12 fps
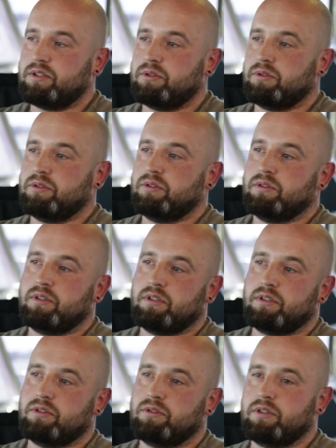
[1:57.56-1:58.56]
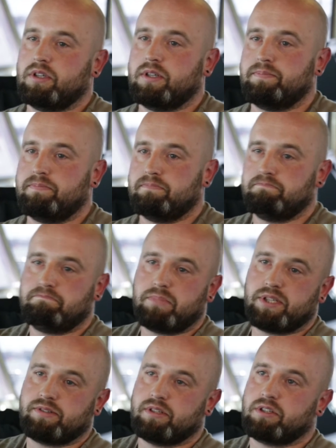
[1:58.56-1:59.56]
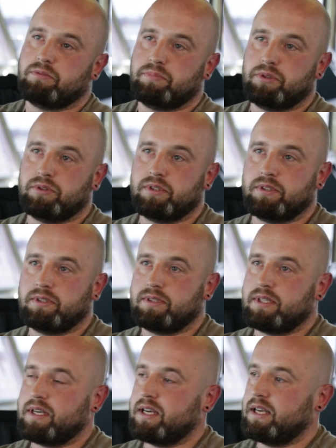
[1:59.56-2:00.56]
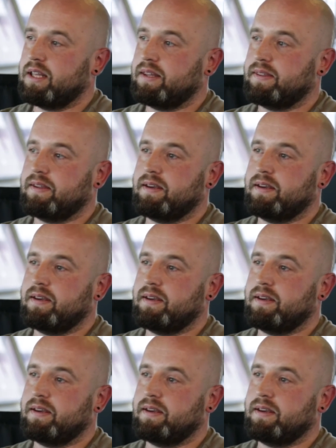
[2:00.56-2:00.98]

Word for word: to your personal computer and